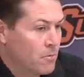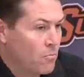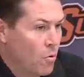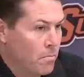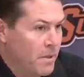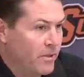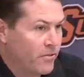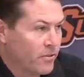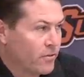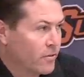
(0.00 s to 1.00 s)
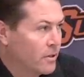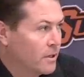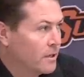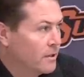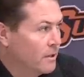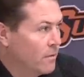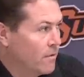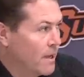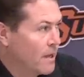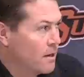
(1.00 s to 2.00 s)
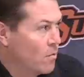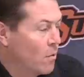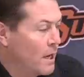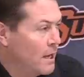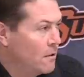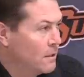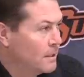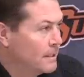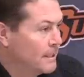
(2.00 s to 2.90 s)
more pieces than we've had in a while.